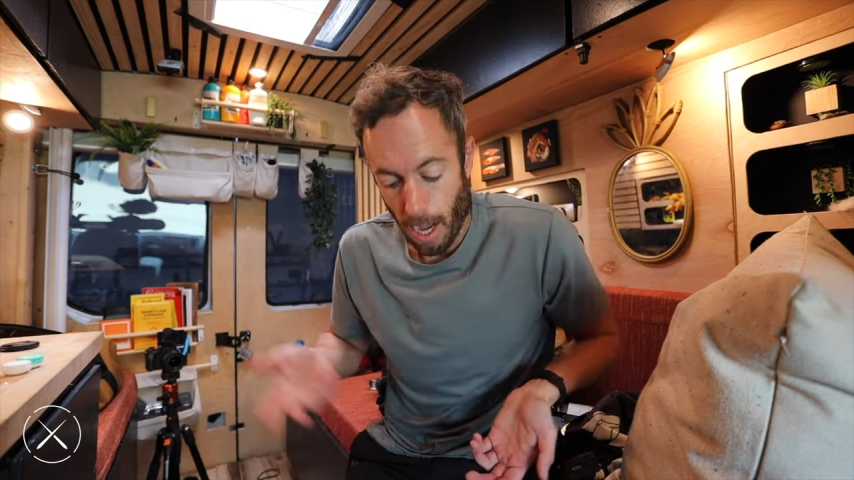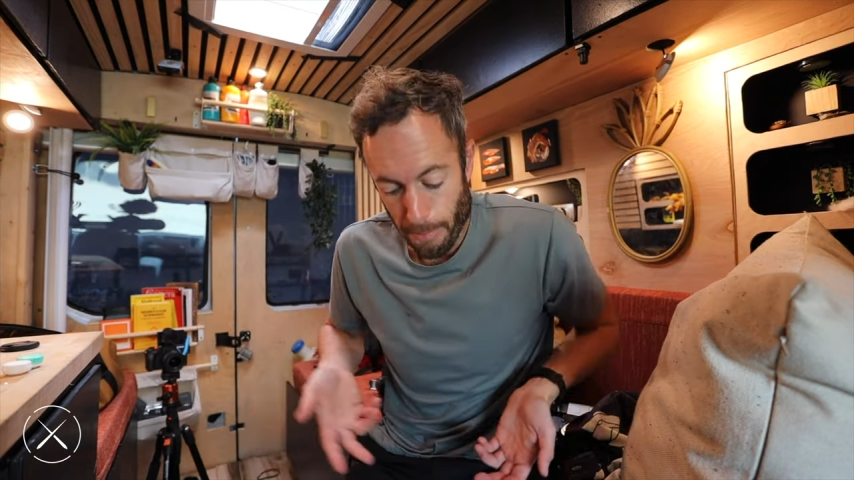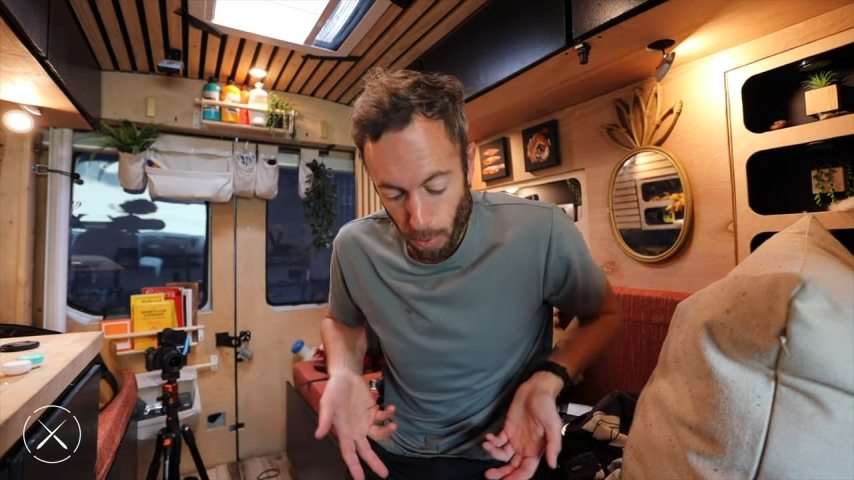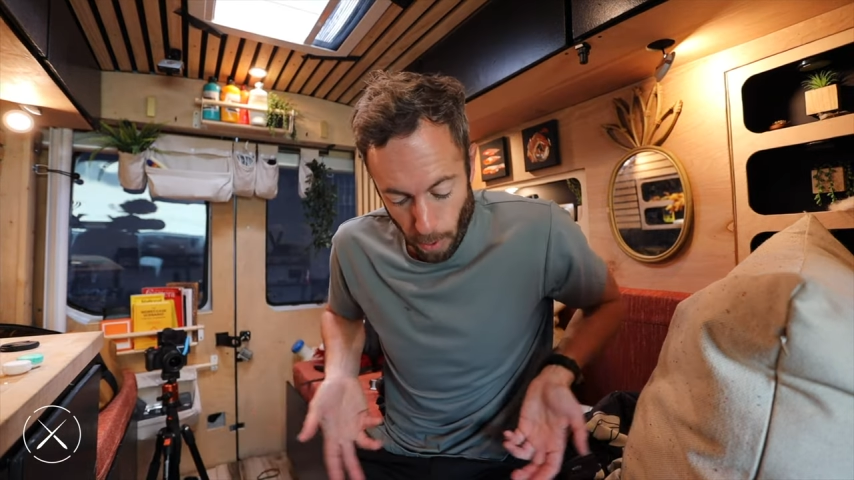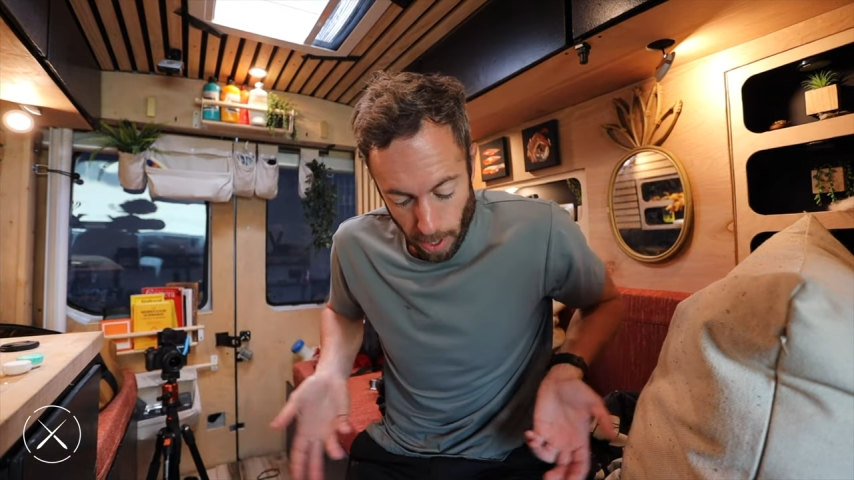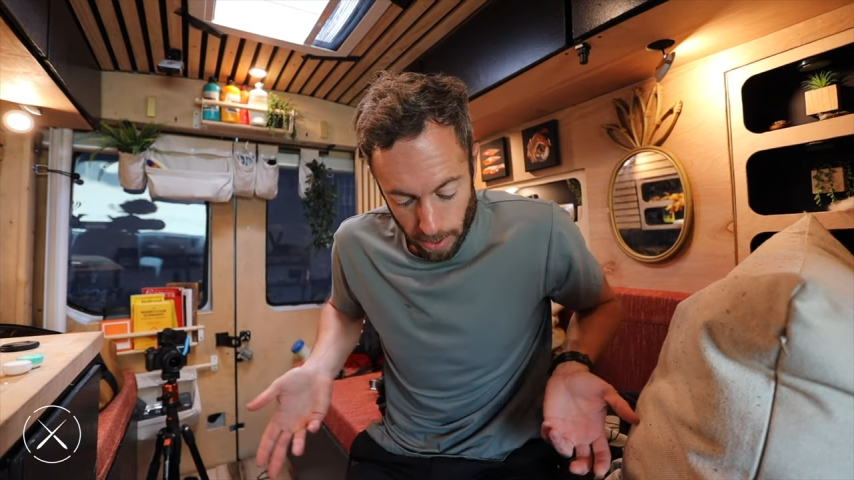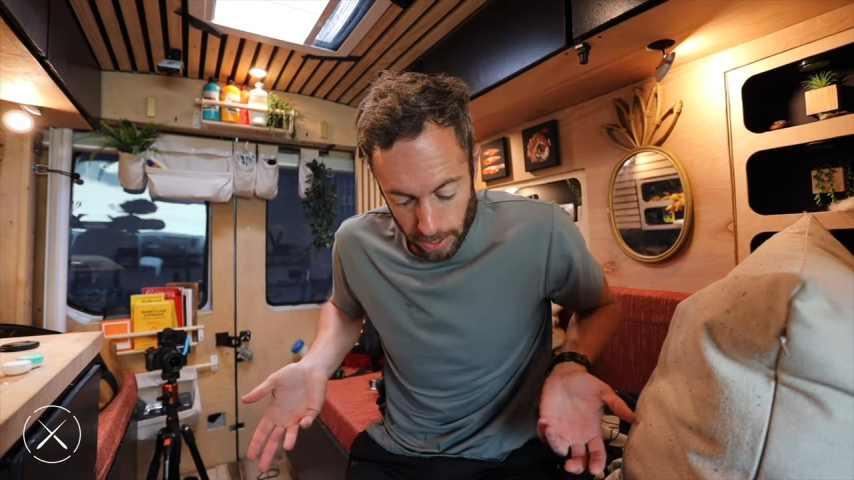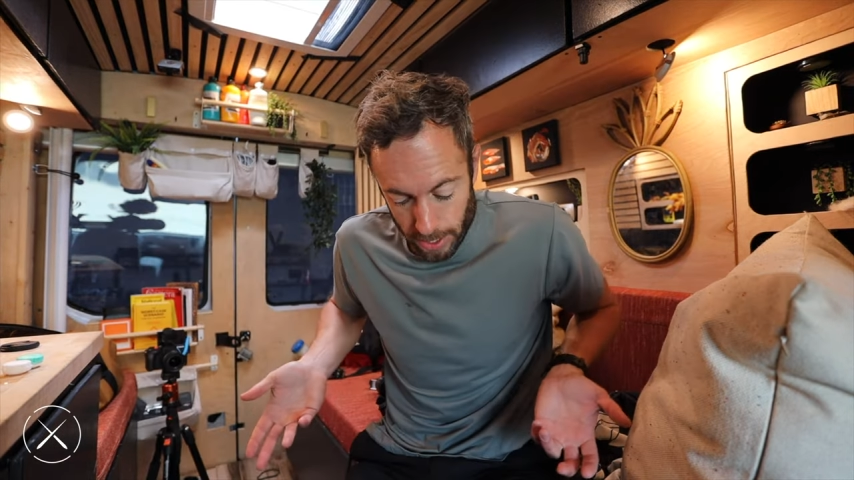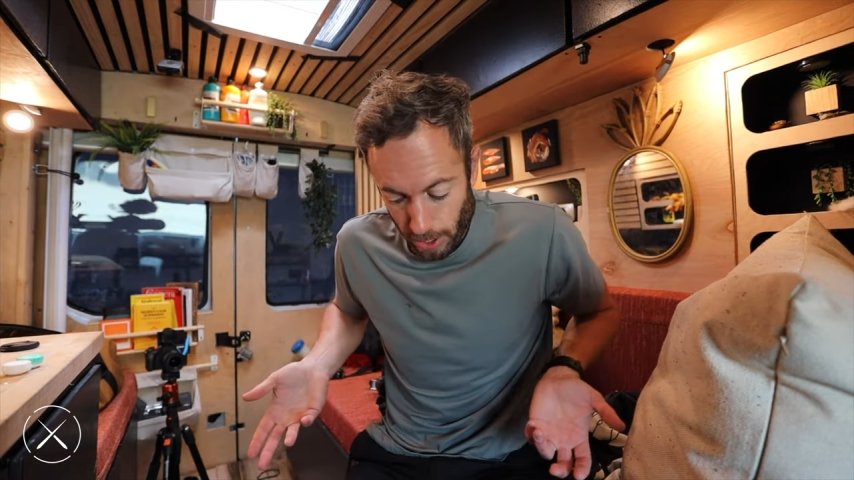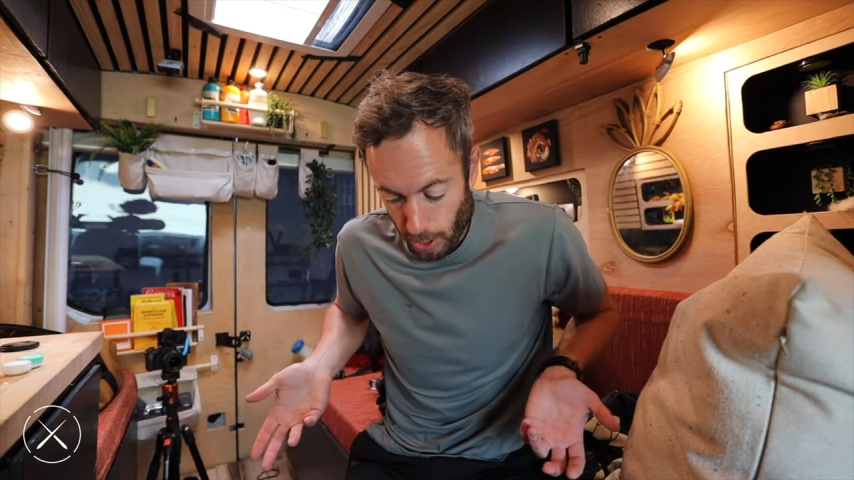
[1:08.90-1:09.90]
I've been wearing
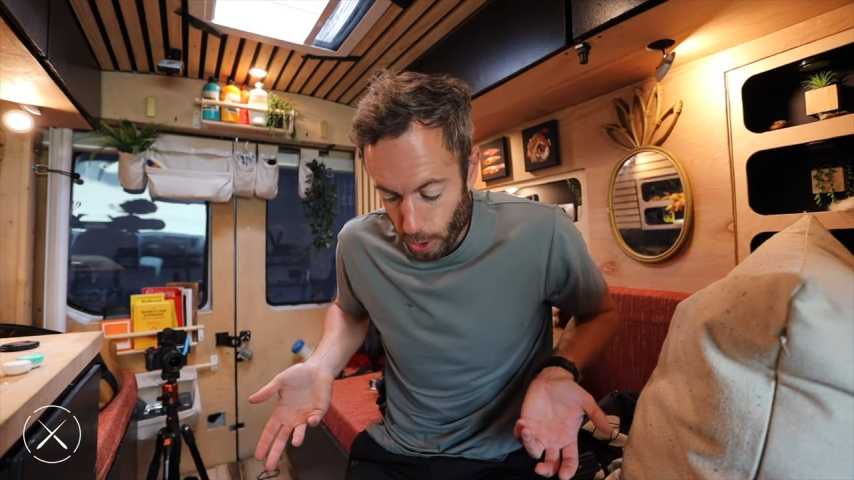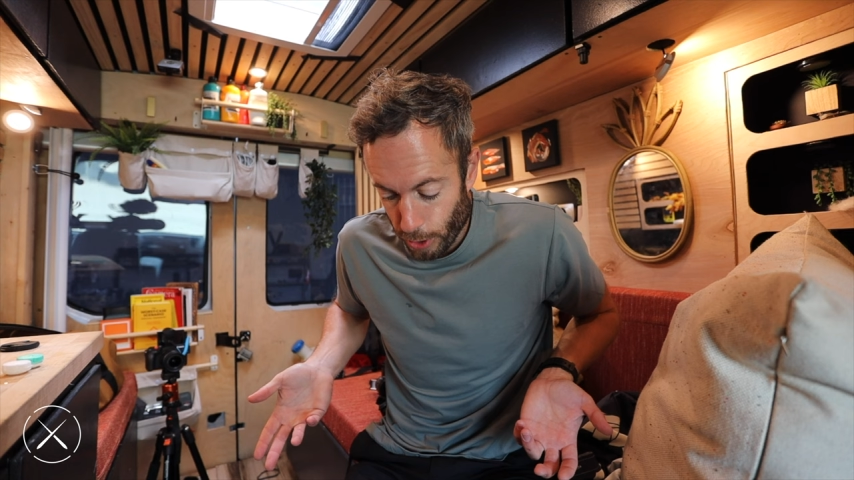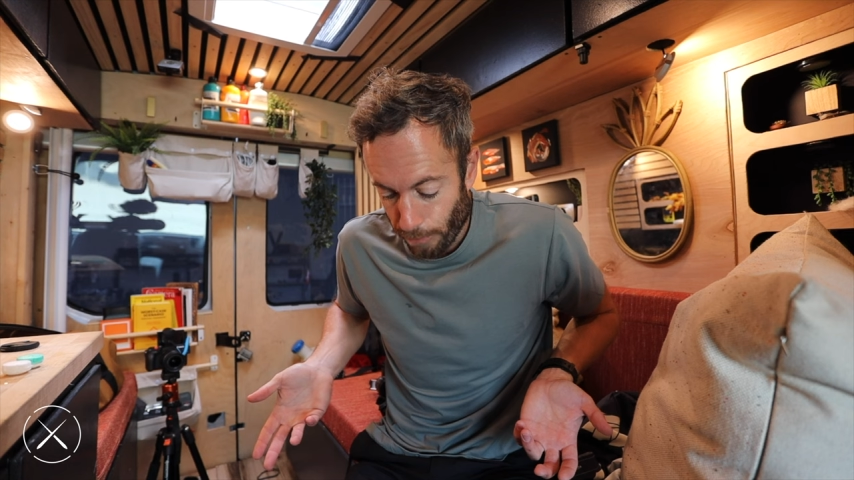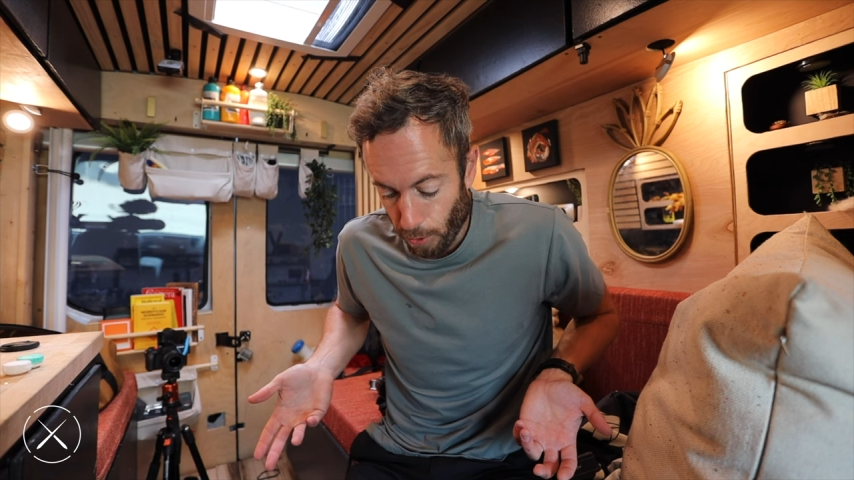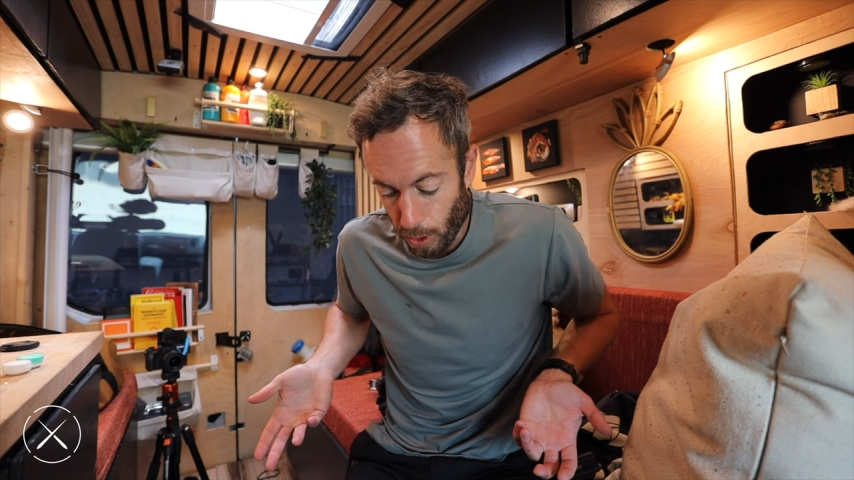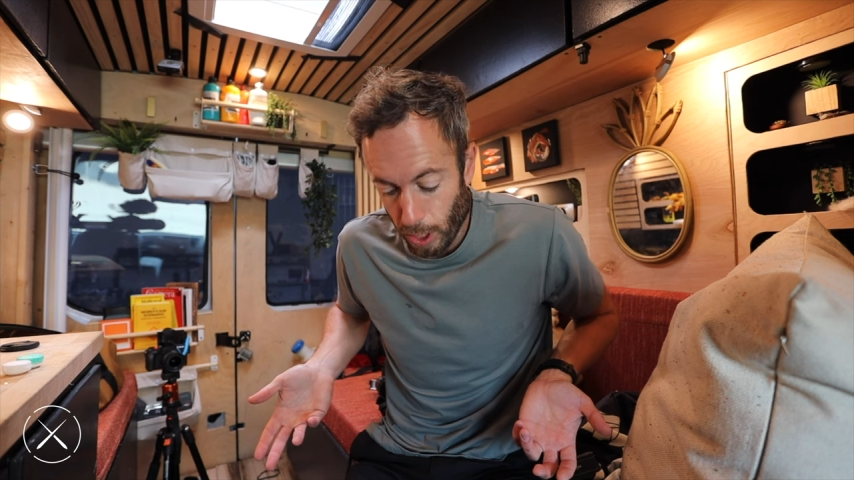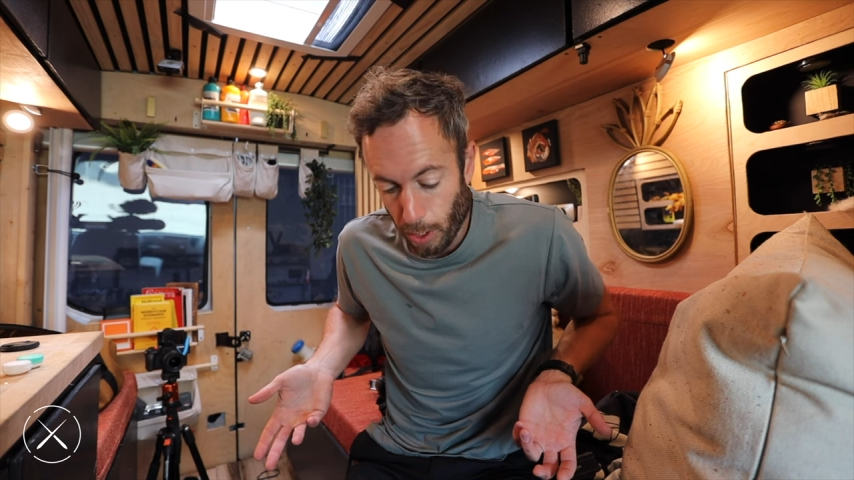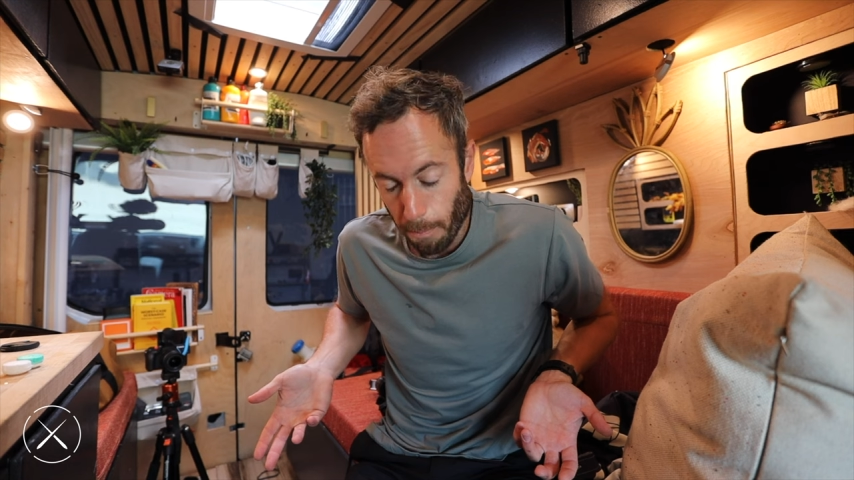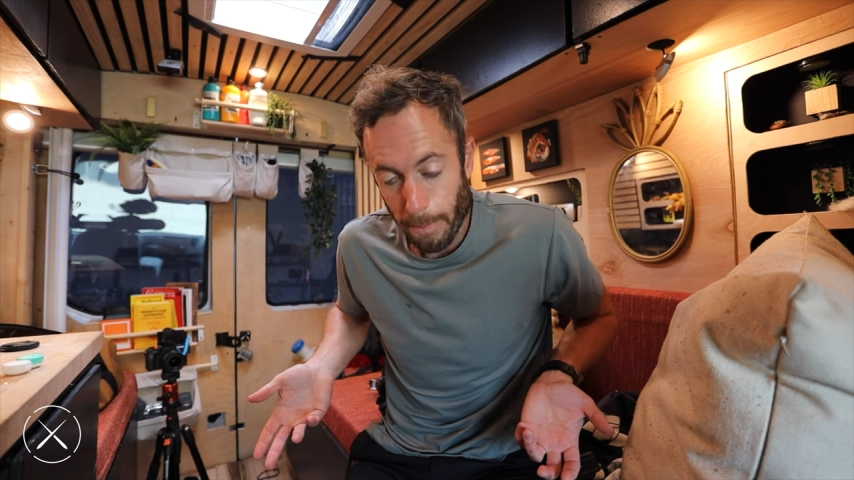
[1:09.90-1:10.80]
these clothes for a little